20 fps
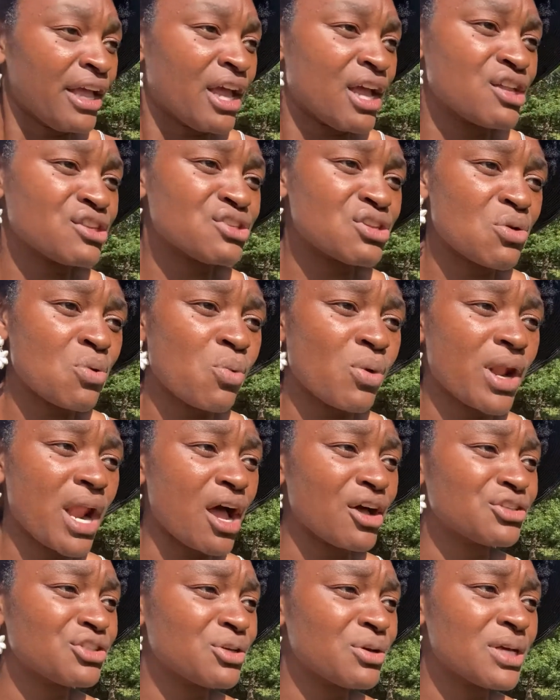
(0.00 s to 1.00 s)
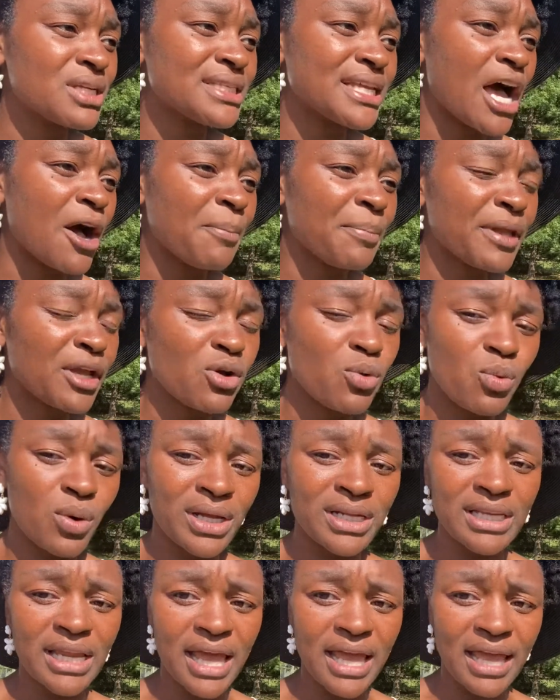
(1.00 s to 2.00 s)
And so what I'll do is I'll pick
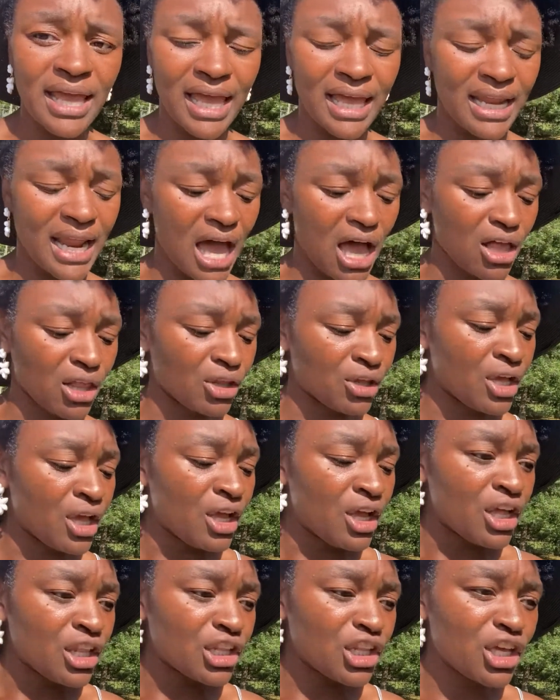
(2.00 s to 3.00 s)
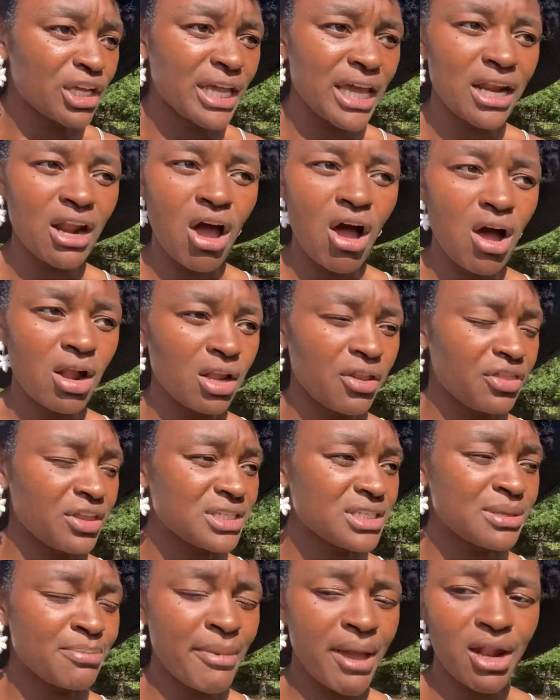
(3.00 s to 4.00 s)
one day and I'll look at all of the
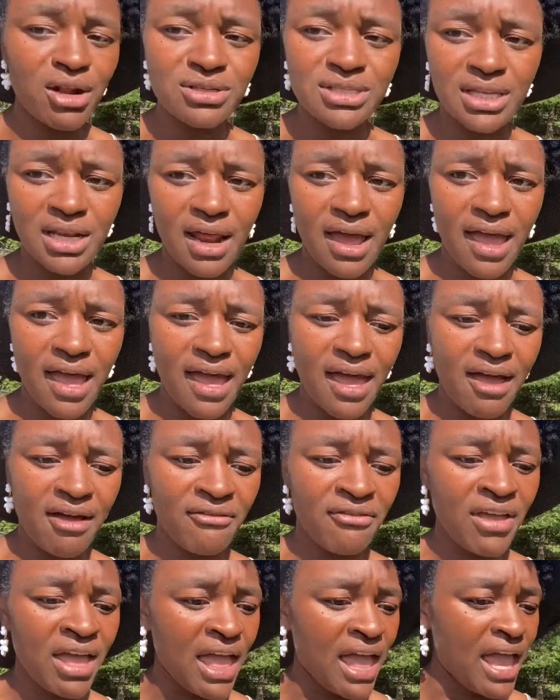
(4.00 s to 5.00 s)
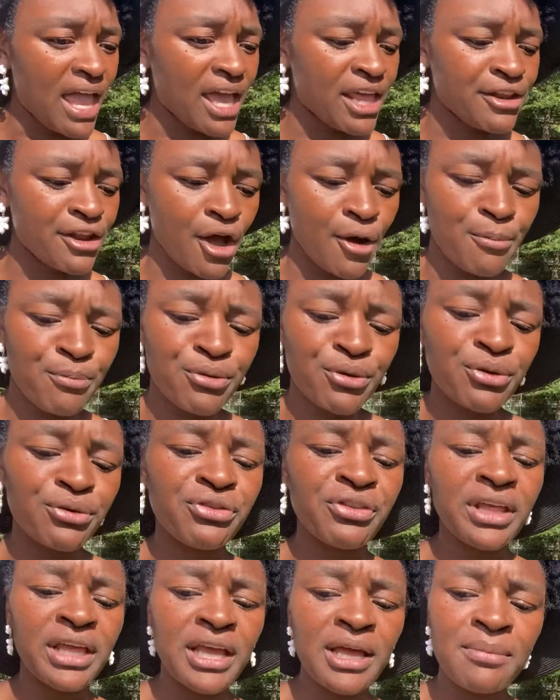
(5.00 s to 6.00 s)
tomatoes that I have and I'll
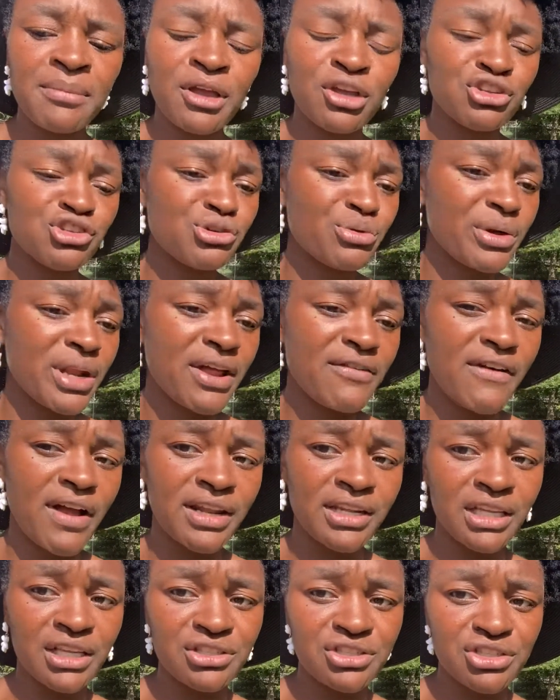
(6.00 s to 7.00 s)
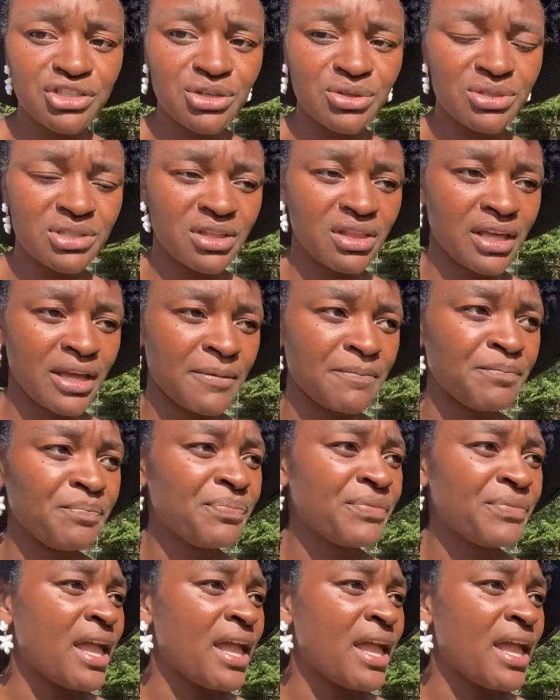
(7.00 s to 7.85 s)
prune them and do whatever I need to do to them.